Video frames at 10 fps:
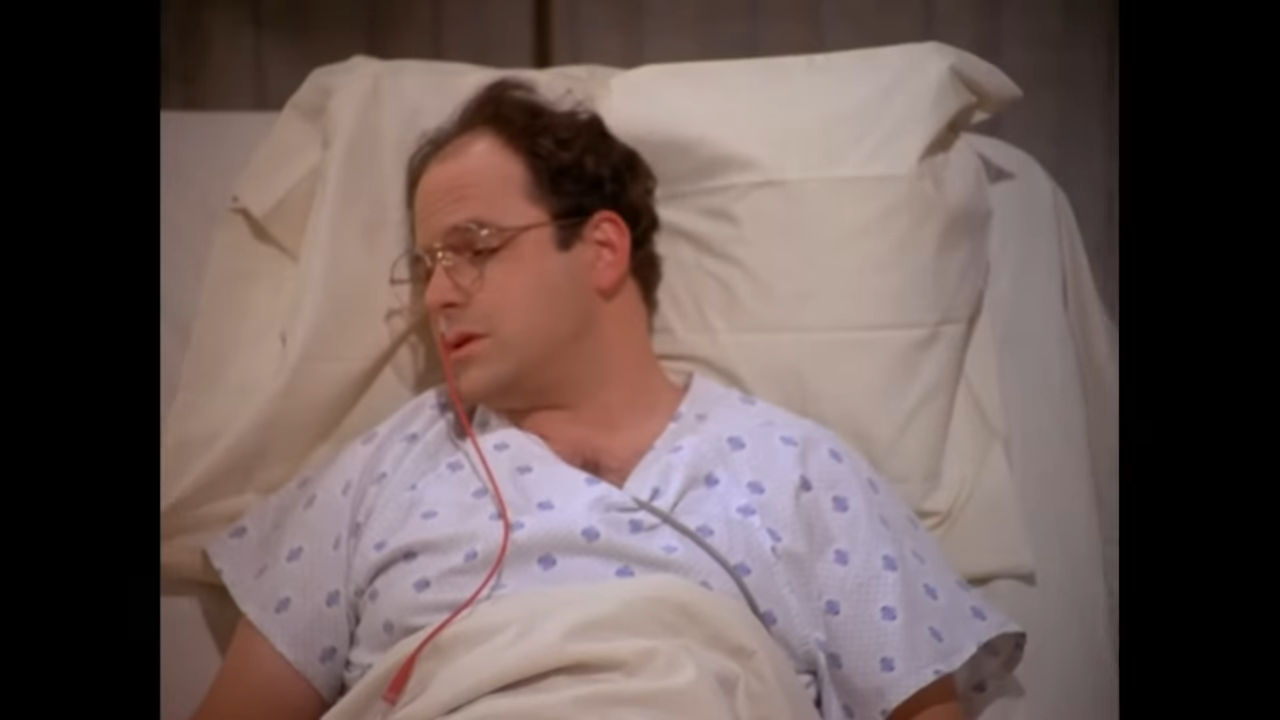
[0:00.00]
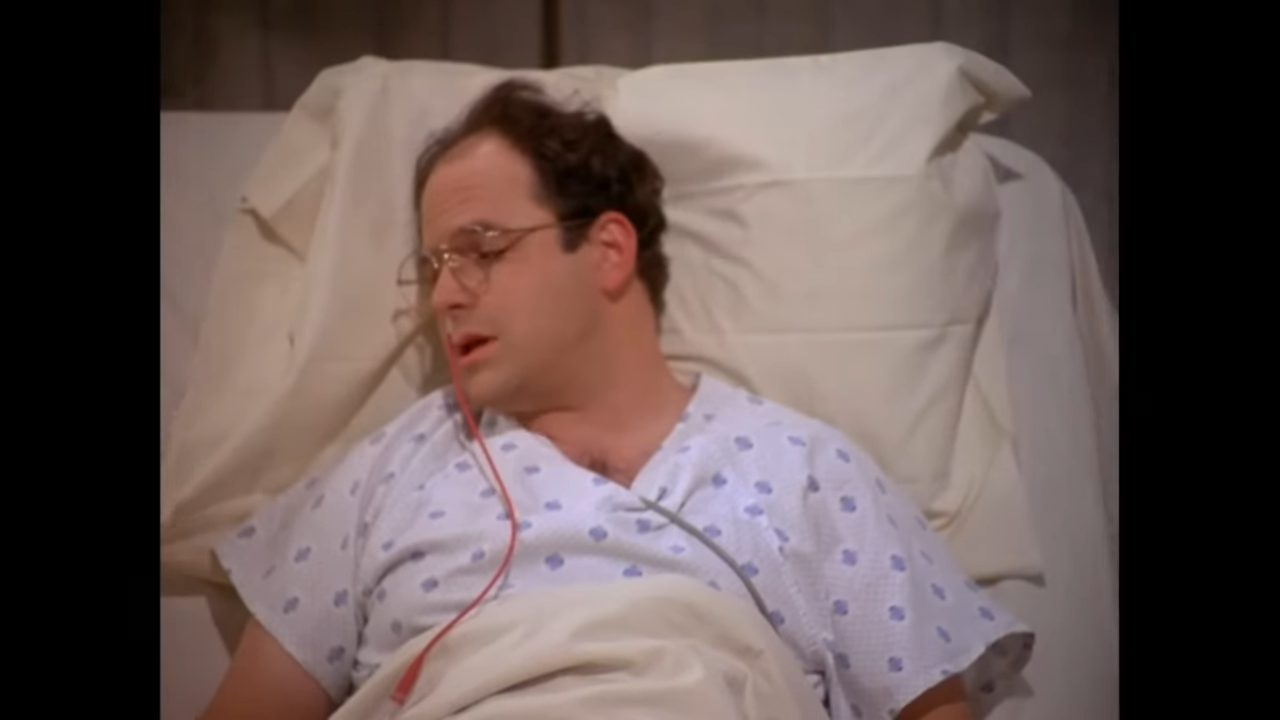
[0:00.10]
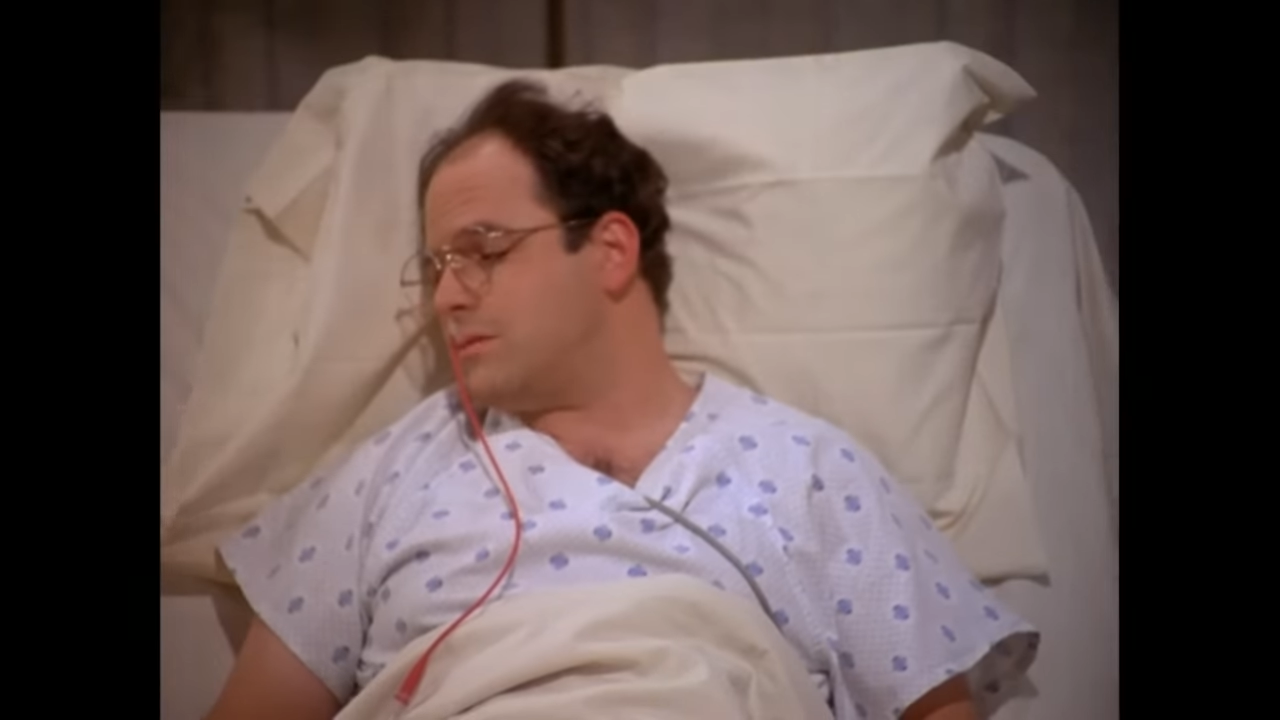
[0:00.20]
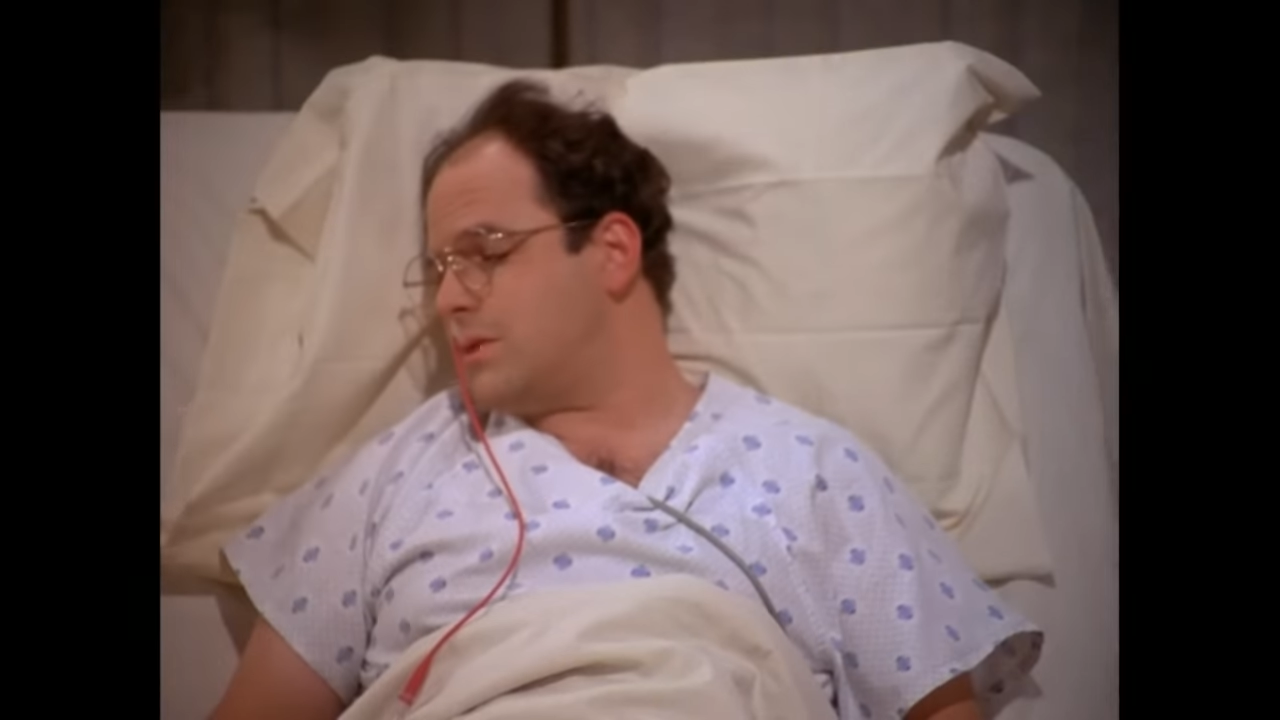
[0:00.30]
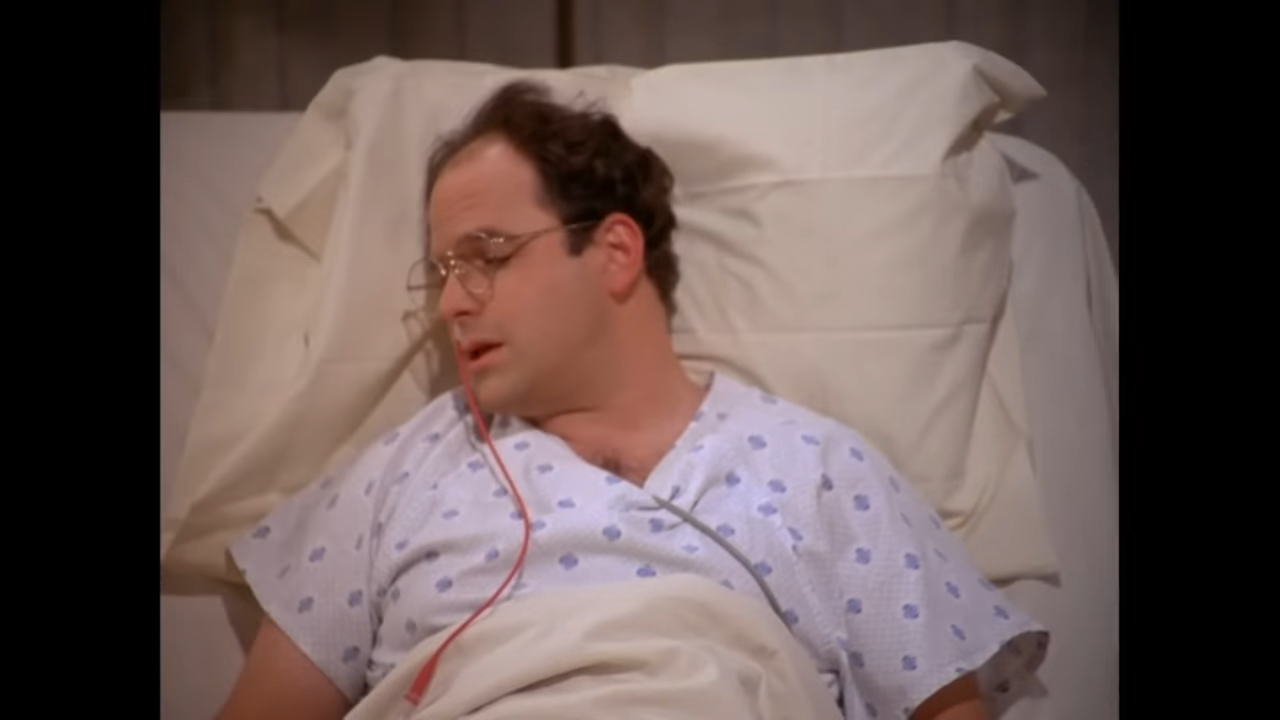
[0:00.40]
a
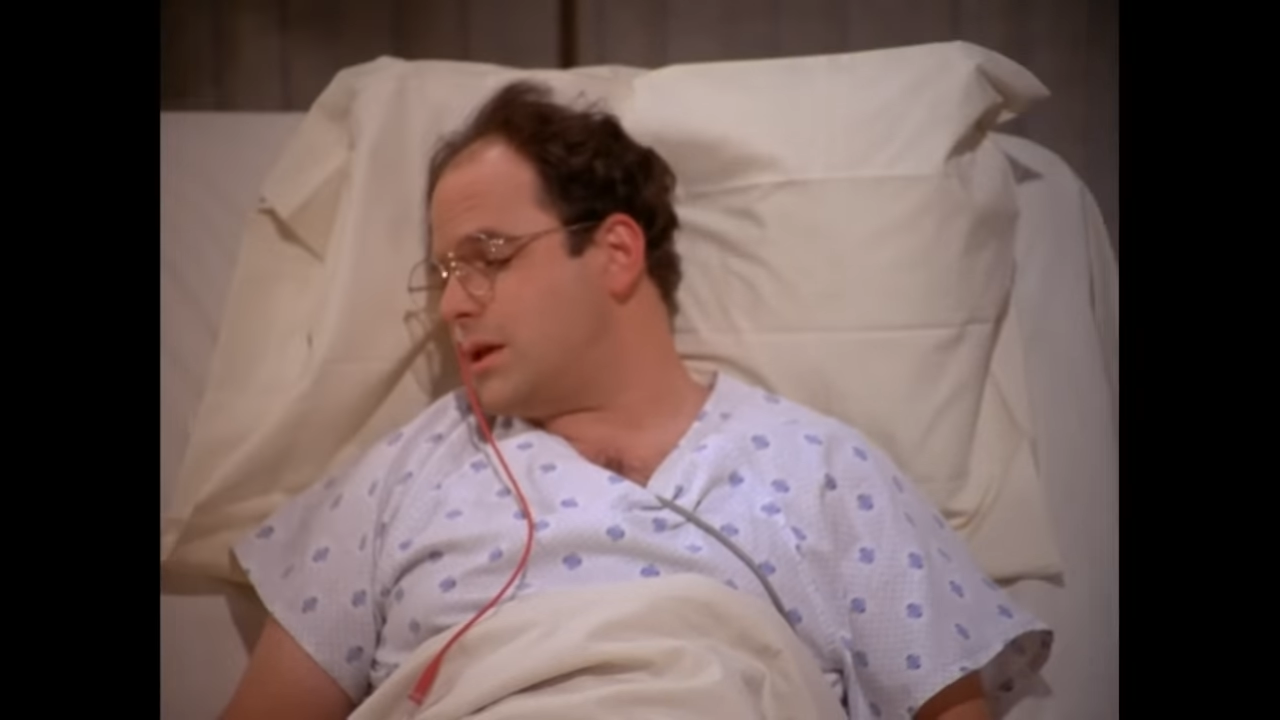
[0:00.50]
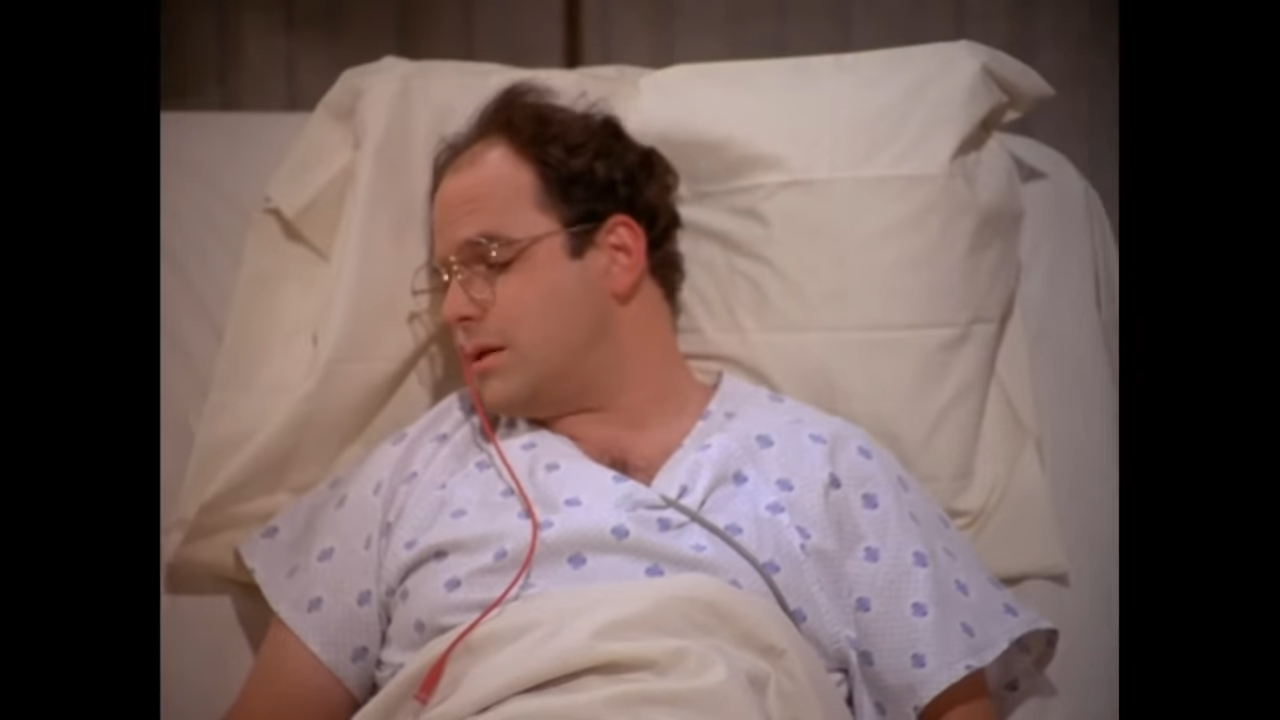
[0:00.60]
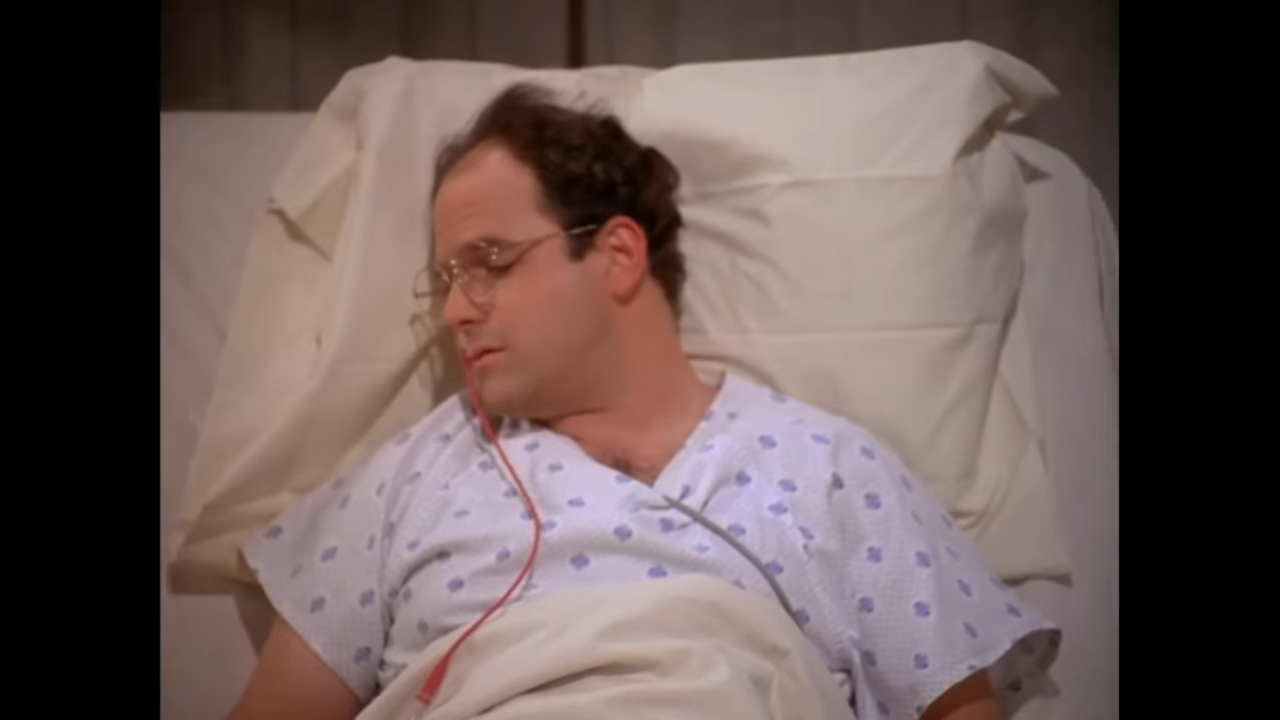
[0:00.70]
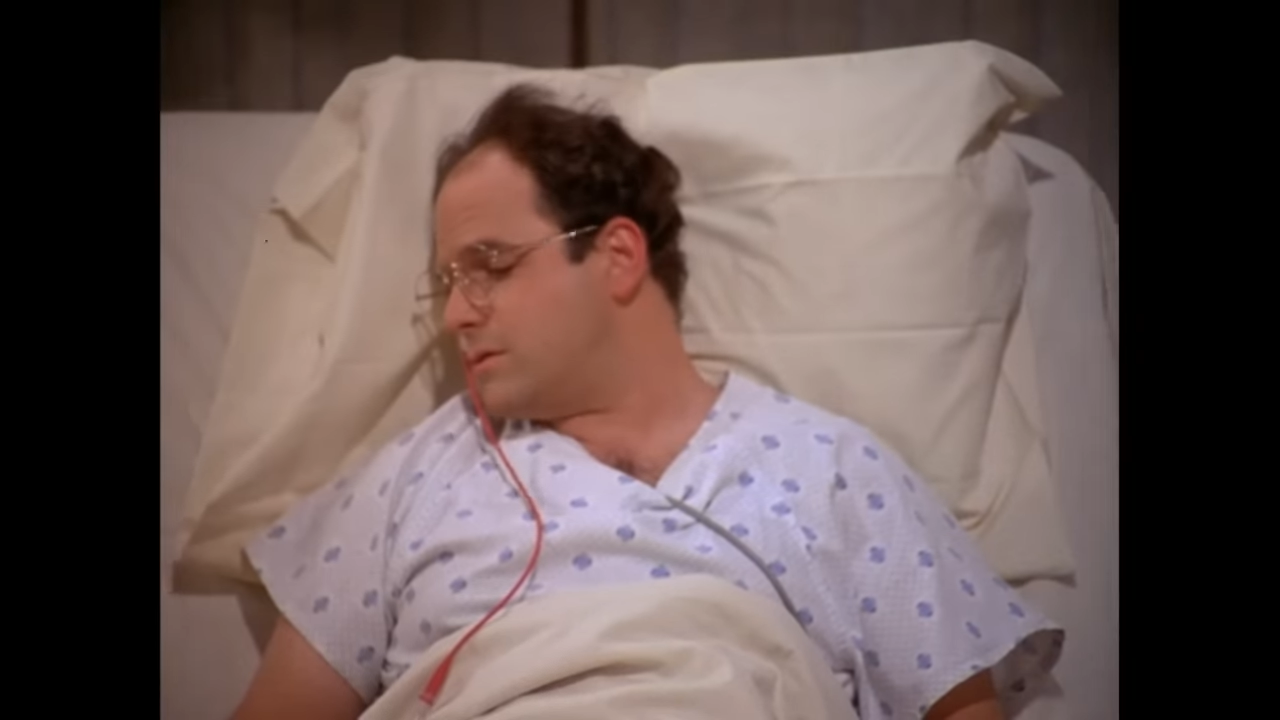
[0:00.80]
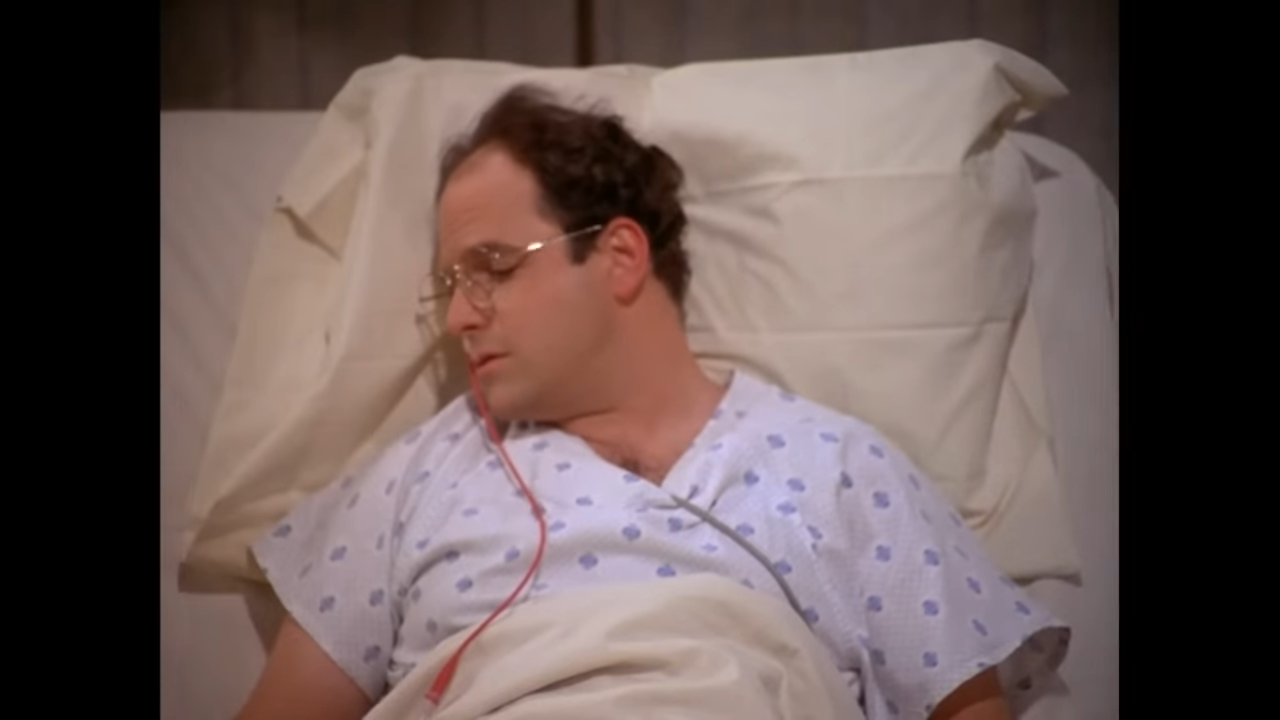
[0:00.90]
day of my
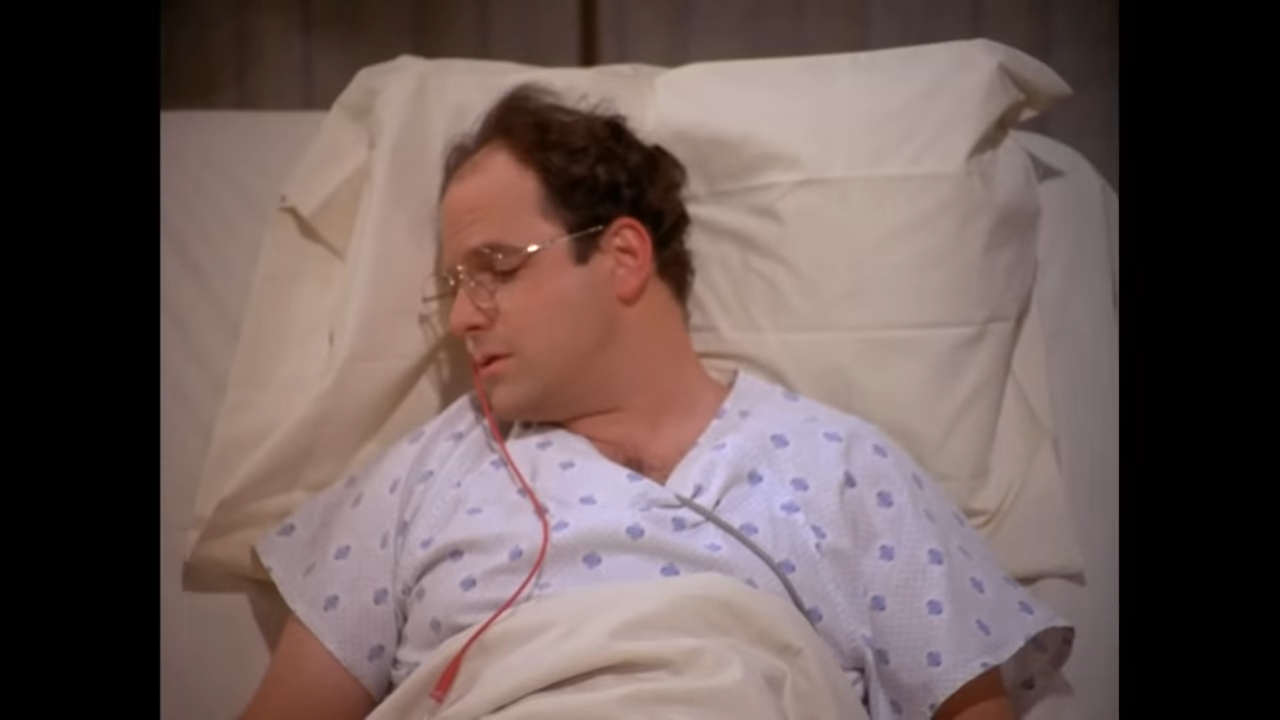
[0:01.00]
life.